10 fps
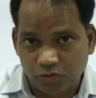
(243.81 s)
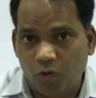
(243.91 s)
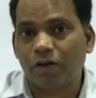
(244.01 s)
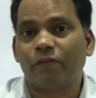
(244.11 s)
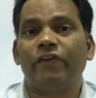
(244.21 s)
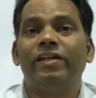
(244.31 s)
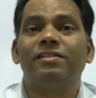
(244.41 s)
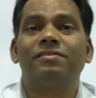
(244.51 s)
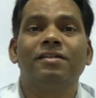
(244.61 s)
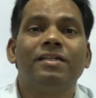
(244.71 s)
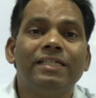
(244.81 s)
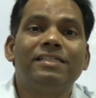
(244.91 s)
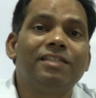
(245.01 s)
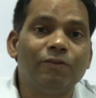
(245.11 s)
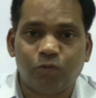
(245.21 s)
Geography
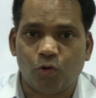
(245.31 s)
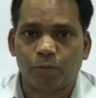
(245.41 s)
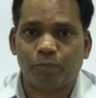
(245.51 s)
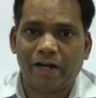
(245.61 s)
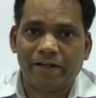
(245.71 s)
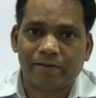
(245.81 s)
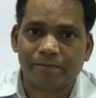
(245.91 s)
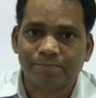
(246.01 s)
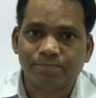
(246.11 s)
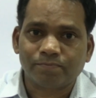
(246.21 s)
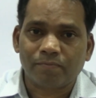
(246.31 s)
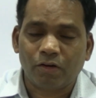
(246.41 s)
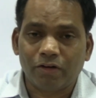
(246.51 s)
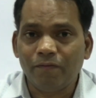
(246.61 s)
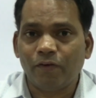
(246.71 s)
is in forefront,
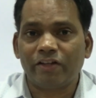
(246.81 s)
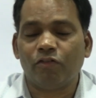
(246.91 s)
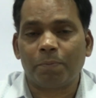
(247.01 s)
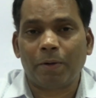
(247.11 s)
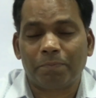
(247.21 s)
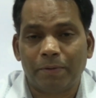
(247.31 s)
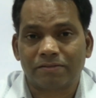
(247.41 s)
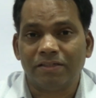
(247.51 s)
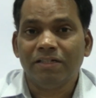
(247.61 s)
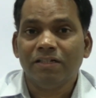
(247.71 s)
okay, for your purpose.